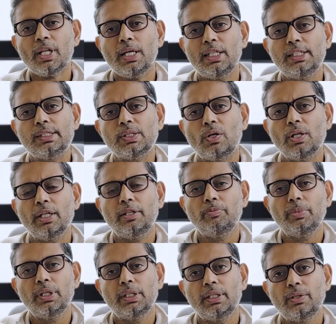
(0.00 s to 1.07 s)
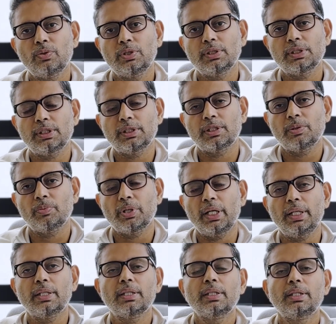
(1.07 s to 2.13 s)
it's all inbuilt into the system,
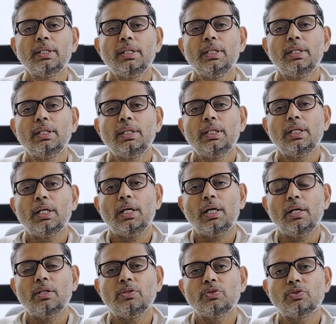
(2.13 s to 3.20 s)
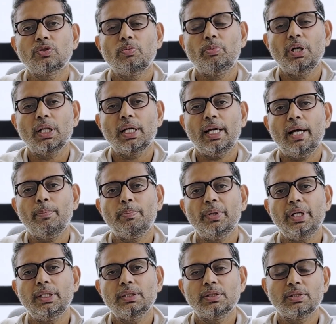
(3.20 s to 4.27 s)
right? So bulk
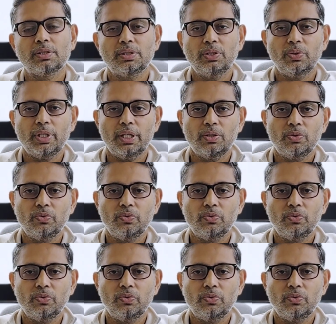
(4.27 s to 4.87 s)
campaigns you can